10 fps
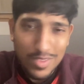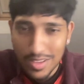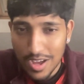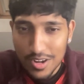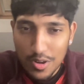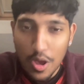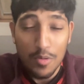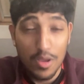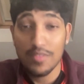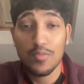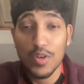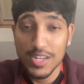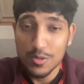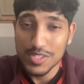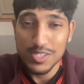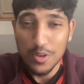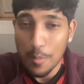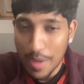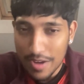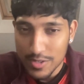I don't know, even 1-0 is not a
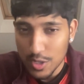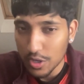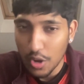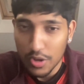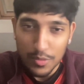bad result going